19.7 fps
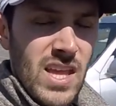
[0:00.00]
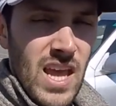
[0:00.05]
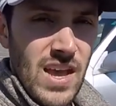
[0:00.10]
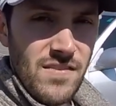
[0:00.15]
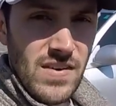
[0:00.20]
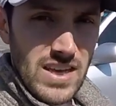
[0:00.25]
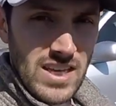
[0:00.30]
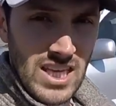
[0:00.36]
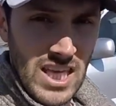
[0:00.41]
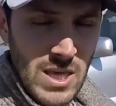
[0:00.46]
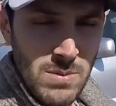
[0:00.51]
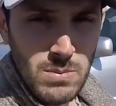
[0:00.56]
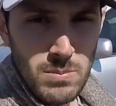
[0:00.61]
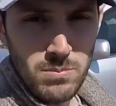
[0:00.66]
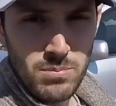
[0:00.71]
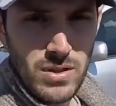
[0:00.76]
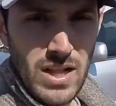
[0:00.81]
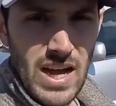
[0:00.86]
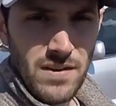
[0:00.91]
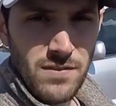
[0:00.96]
I keep them
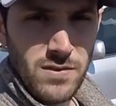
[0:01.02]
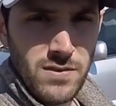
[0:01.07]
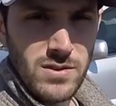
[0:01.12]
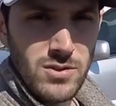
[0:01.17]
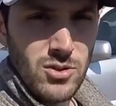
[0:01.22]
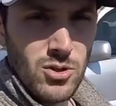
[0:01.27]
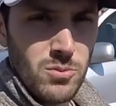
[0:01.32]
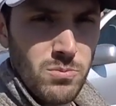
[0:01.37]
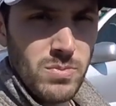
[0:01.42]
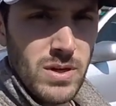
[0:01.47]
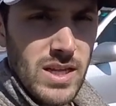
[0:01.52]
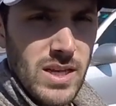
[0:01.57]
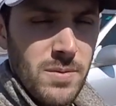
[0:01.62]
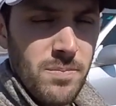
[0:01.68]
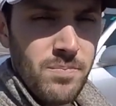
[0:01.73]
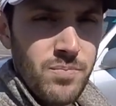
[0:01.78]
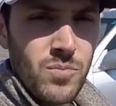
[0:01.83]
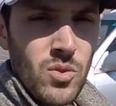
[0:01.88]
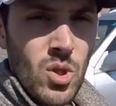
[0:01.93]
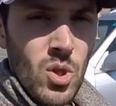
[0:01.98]
black for a little bit,
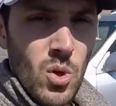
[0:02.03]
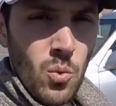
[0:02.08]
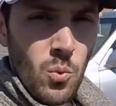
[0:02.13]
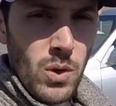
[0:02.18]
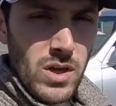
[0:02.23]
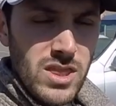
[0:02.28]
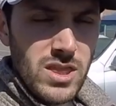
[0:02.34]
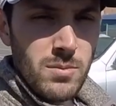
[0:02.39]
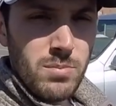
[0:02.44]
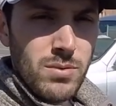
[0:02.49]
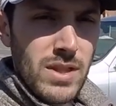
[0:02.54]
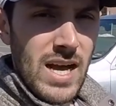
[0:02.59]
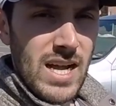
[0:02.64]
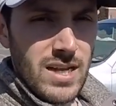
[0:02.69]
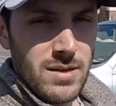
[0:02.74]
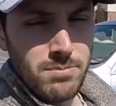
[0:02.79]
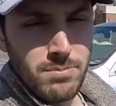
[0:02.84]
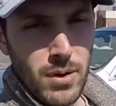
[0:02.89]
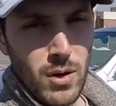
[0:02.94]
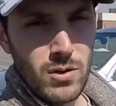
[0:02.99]
with the black
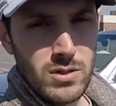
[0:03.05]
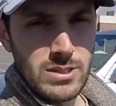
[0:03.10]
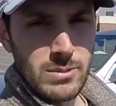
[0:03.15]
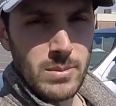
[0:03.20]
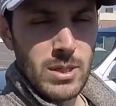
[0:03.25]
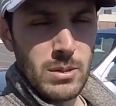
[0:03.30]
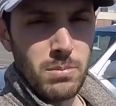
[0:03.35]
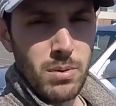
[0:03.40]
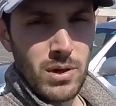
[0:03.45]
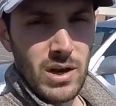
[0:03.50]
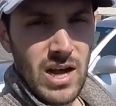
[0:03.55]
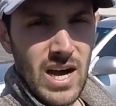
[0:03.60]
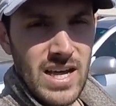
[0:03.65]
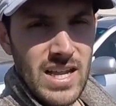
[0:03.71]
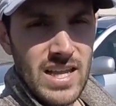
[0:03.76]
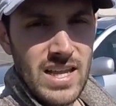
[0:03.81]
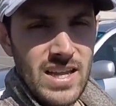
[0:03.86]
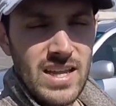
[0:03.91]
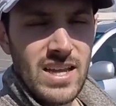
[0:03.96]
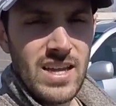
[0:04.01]
components I'm going to put on
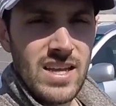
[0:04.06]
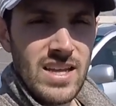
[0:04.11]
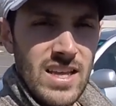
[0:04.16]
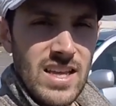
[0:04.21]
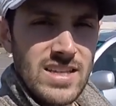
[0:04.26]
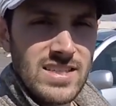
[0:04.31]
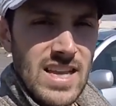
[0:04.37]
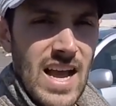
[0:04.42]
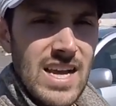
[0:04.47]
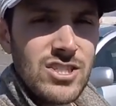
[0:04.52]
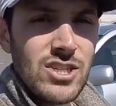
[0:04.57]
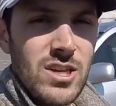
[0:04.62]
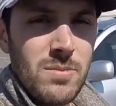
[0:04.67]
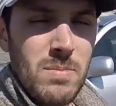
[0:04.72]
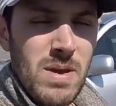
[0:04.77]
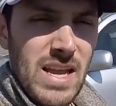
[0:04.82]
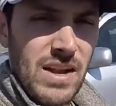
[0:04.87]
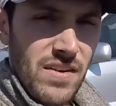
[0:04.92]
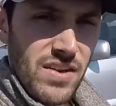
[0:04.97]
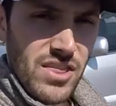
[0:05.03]
it, is actually going to
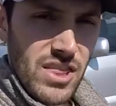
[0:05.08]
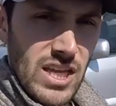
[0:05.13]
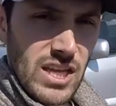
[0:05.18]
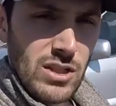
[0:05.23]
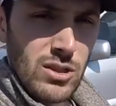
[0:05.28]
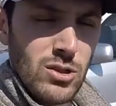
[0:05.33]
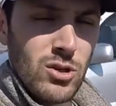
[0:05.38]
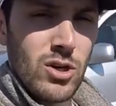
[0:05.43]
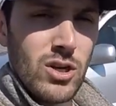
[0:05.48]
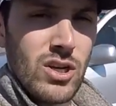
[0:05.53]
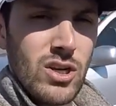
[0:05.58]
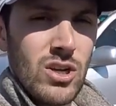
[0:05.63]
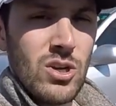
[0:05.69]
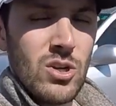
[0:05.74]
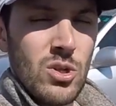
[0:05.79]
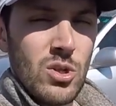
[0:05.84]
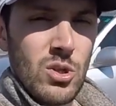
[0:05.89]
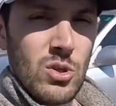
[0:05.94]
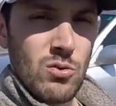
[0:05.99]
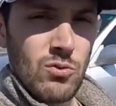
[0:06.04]
make everything look
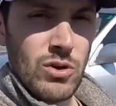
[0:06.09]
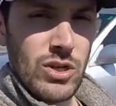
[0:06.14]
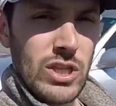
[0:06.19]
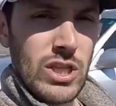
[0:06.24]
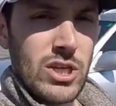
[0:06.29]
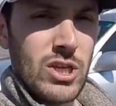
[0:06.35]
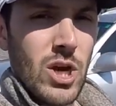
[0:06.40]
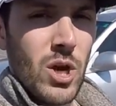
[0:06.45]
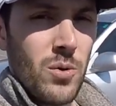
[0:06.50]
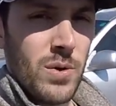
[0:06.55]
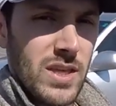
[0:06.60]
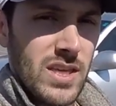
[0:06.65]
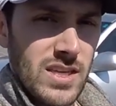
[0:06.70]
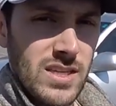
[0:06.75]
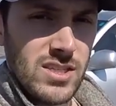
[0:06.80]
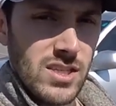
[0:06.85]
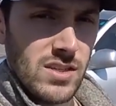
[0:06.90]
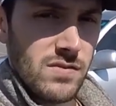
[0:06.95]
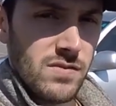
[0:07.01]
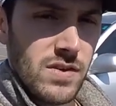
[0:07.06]
really
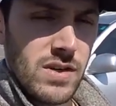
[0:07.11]
cohesive.